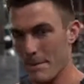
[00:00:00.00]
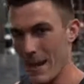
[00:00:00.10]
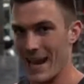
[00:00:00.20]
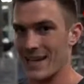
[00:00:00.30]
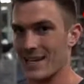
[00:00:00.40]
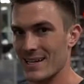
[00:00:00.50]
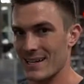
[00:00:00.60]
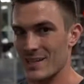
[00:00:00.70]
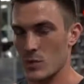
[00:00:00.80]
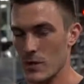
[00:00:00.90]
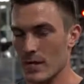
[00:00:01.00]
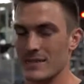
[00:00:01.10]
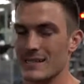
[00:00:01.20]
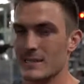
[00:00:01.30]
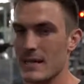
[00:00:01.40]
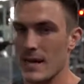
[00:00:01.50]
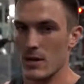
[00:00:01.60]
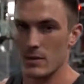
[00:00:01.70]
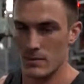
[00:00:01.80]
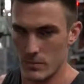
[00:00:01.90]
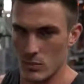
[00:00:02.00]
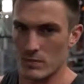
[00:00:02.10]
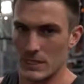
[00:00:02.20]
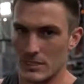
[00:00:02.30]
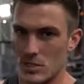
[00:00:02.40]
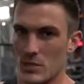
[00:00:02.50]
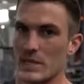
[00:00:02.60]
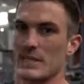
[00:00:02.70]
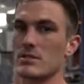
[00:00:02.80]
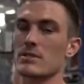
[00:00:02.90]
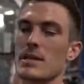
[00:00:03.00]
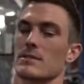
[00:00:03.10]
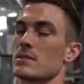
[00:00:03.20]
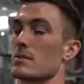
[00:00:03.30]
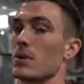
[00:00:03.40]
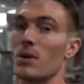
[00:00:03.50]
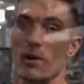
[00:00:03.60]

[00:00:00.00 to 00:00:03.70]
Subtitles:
back throughout the entire movement. So that's exercise number